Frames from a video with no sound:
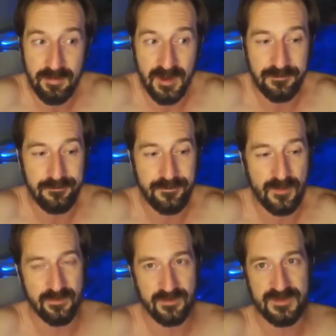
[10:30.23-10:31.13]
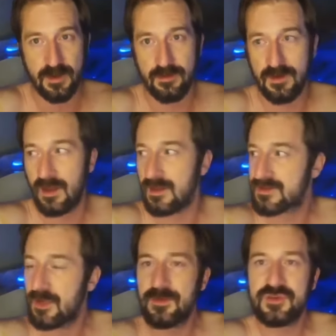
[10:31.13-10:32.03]
but whatever. So
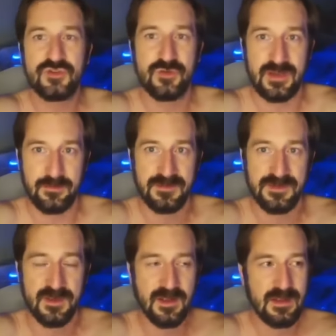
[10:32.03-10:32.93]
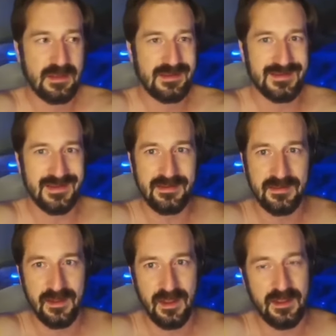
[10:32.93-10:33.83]
uh, sober streams because I
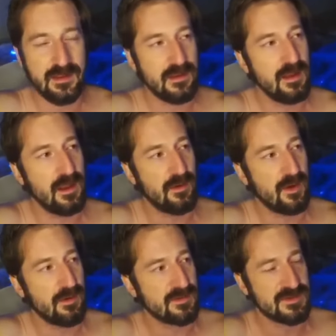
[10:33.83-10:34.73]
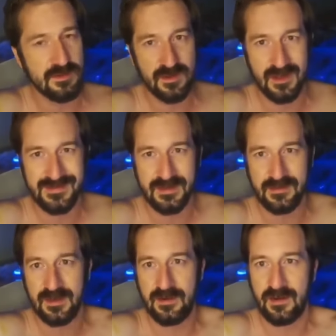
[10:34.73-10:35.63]
didn't like how I was
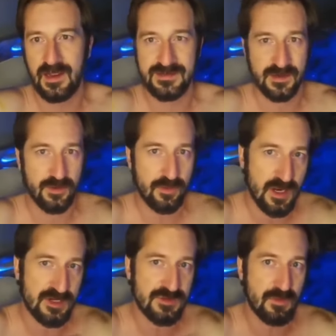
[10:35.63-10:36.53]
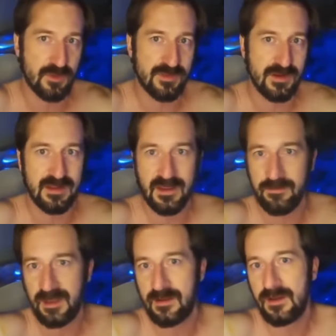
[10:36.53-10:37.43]
utilizing liquor as a crutch more than a
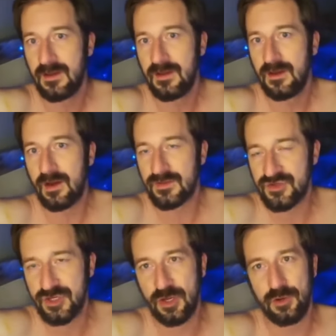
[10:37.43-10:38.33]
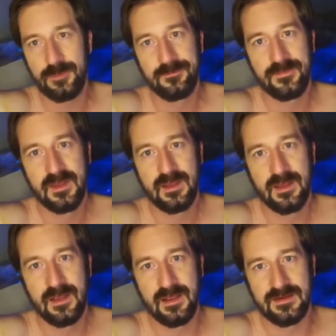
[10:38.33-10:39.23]
gimmick on the show.
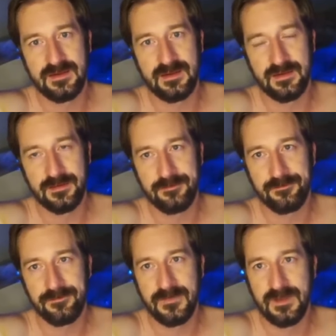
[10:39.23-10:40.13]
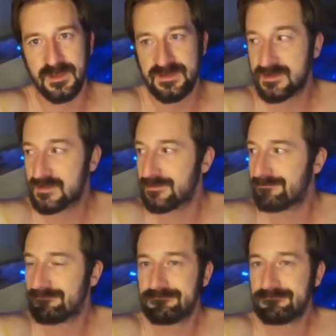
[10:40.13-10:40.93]
And uh, it's,